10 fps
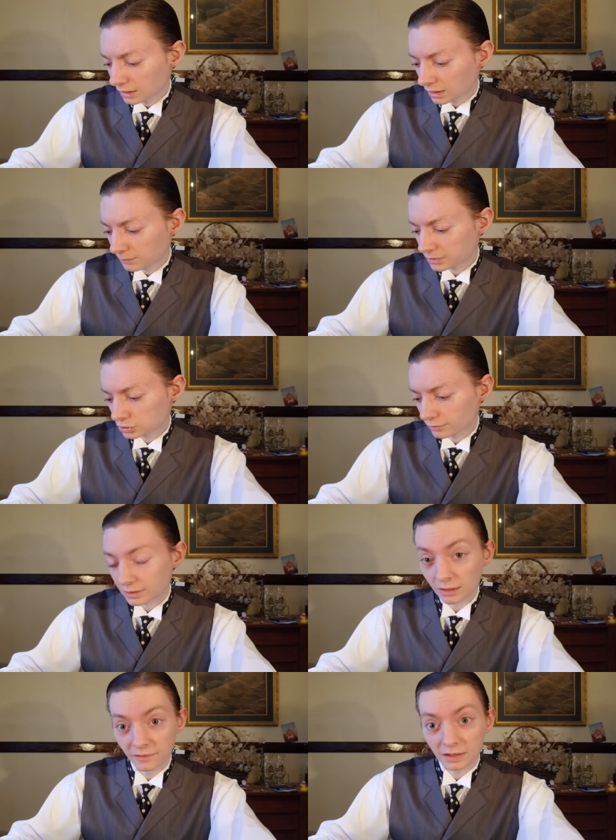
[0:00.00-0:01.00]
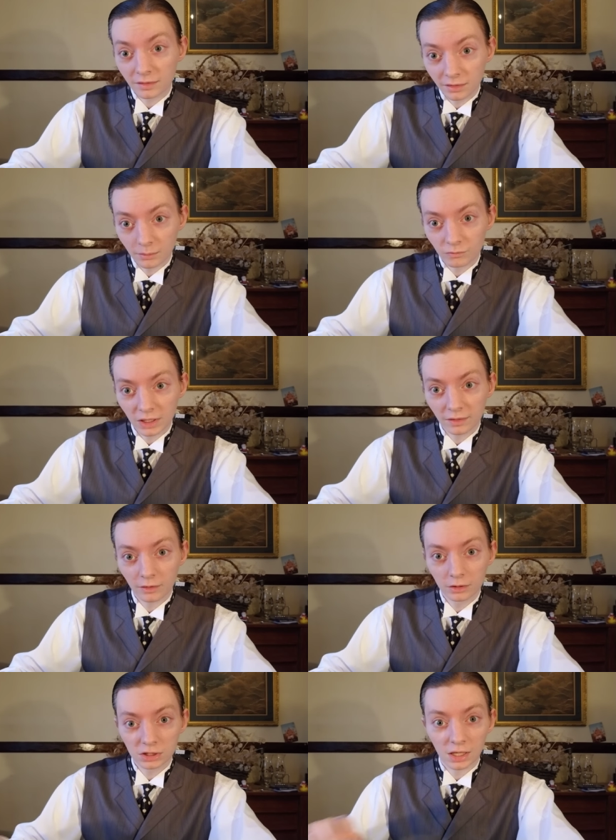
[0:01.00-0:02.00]
Uh, but sure enough, I did some
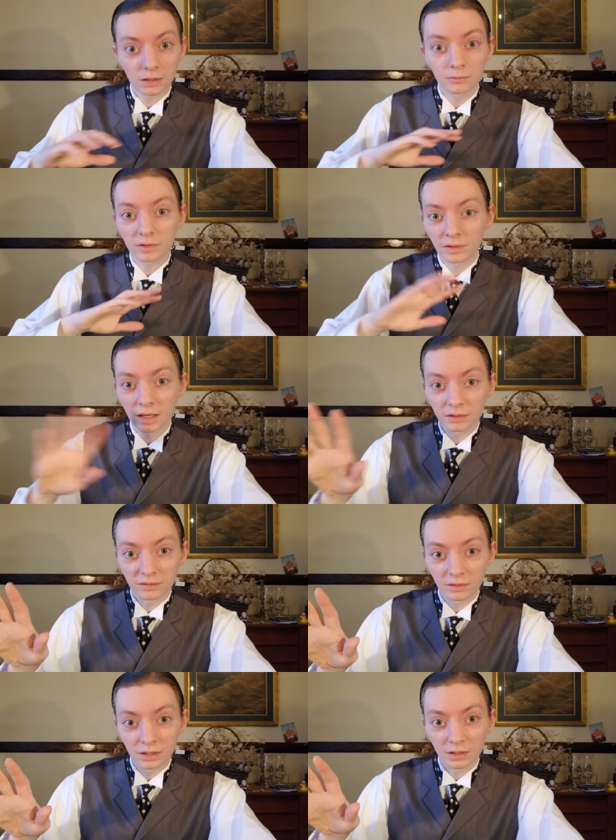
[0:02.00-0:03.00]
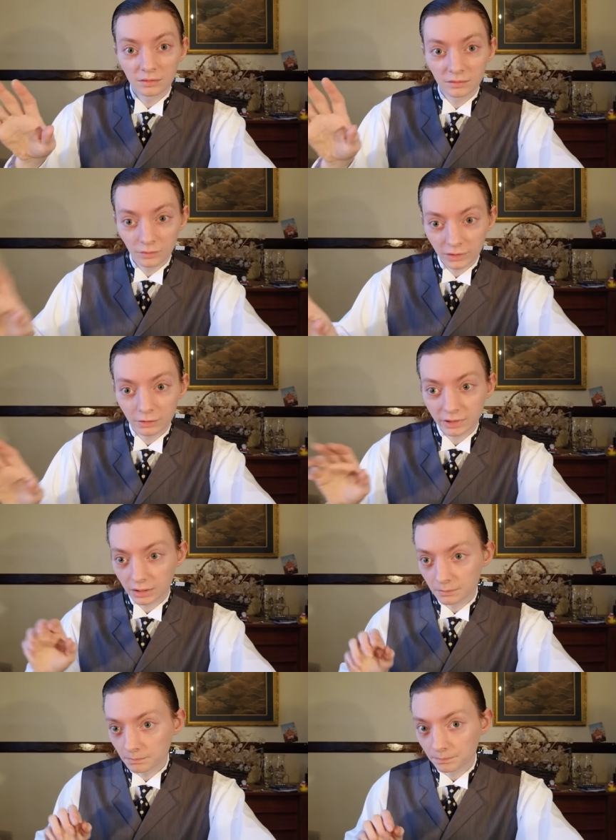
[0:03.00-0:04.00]
research, and it was not
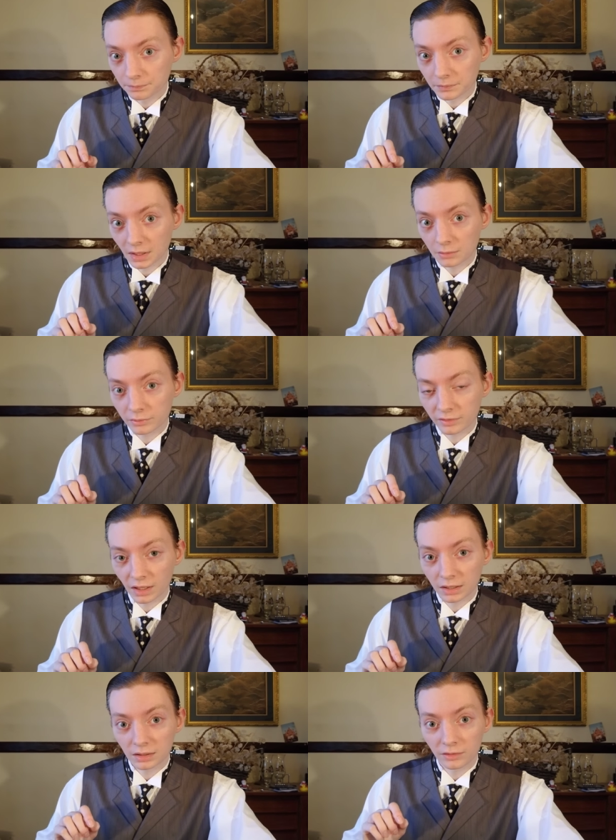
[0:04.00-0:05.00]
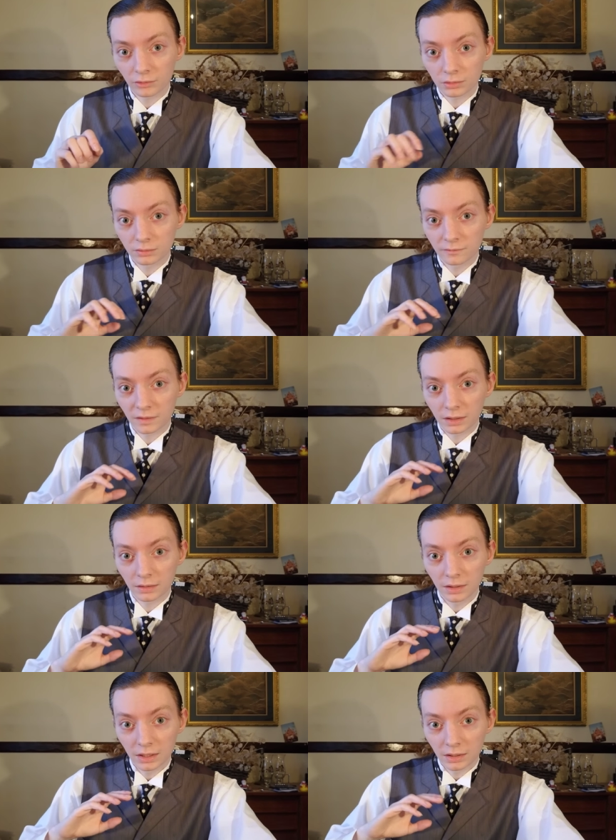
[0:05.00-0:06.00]
delirium. It was not any sort of, uh,
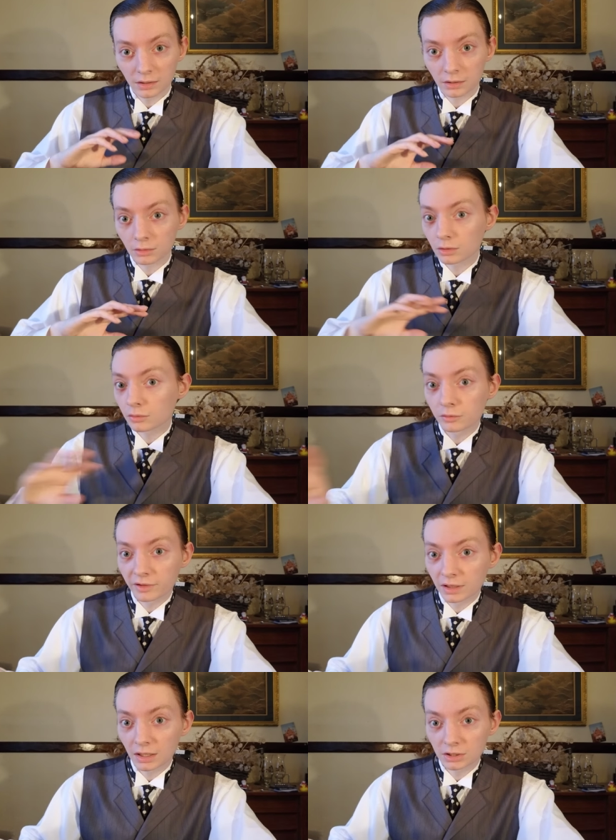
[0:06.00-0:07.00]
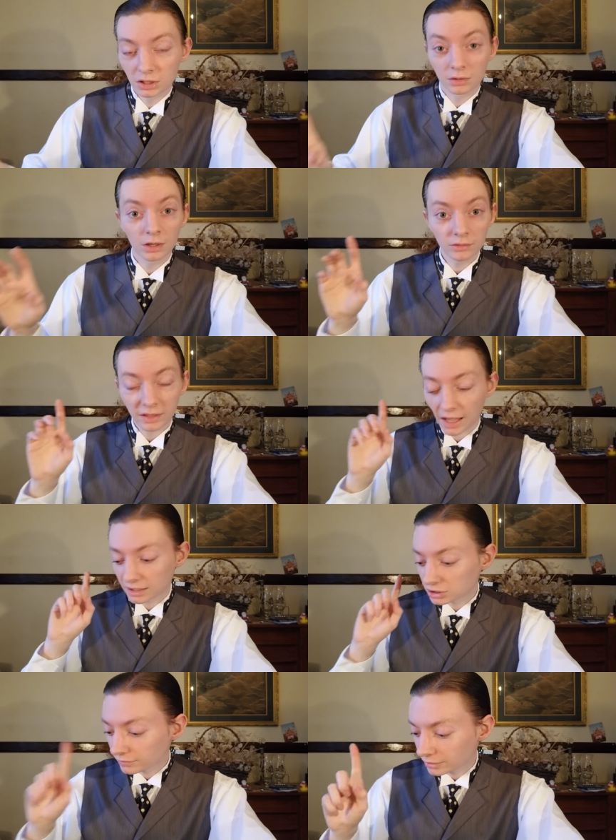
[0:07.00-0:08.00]
you know, hallucination. No, they
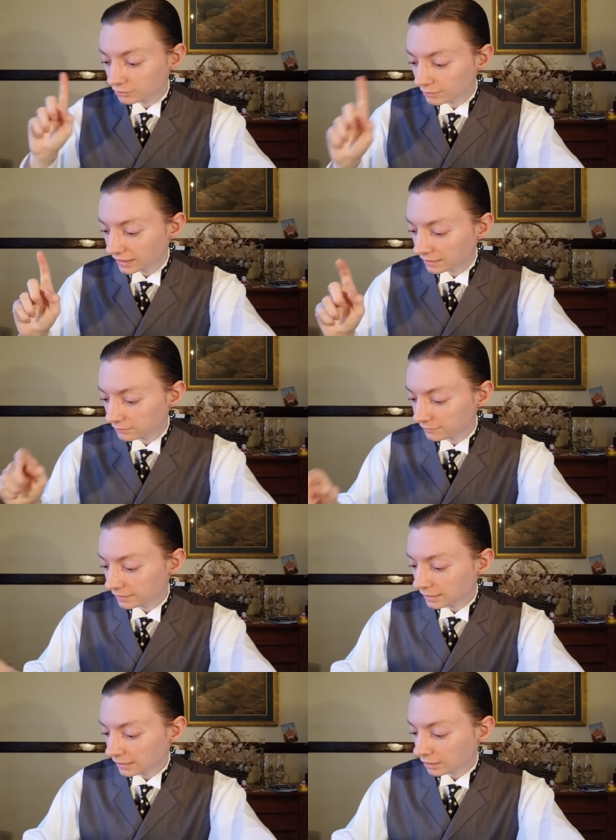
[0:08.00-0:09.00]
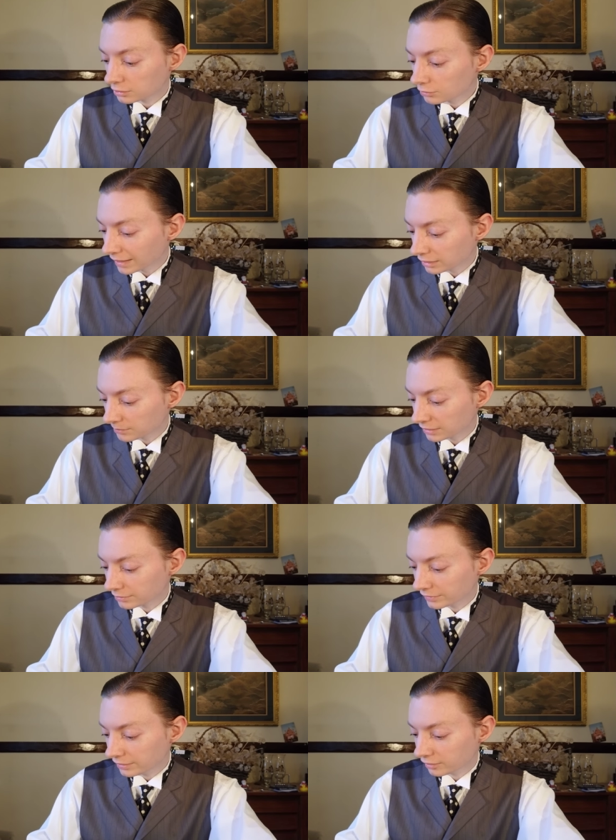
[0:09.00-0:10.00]
actually do have a new item they
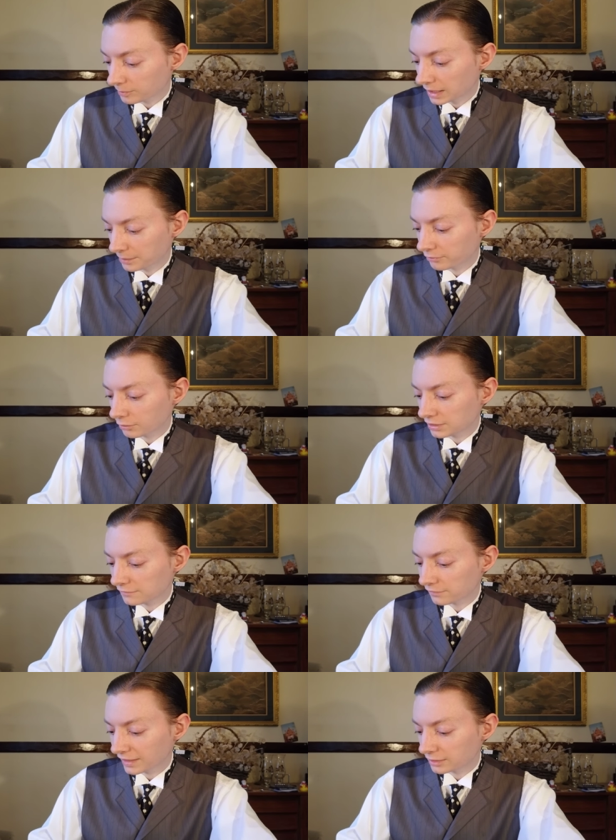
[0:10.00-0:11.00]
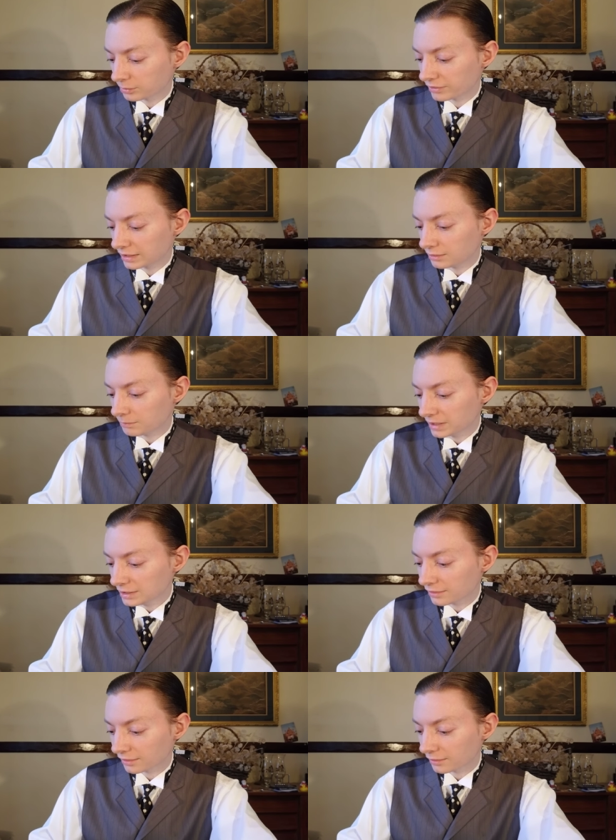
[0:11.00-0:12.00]
released, pepperoni flatbread
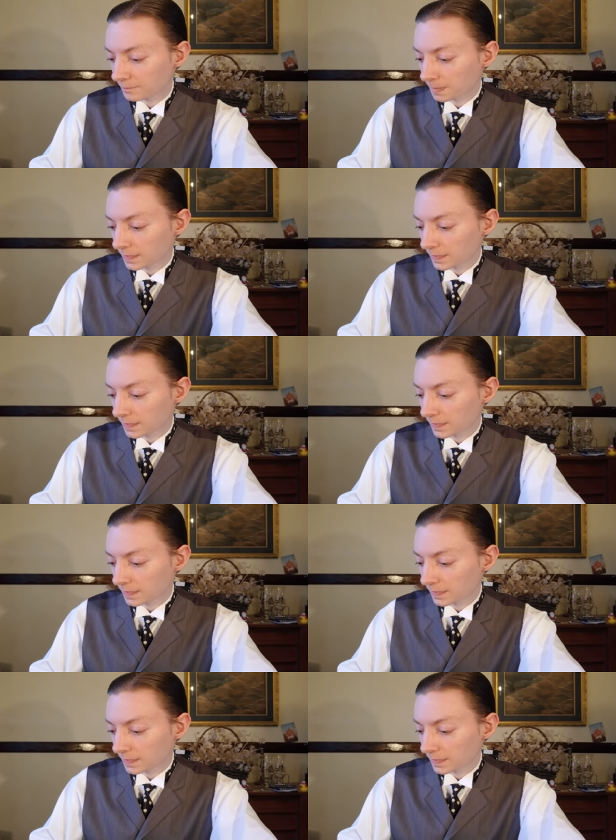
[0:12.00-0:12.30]
pizza.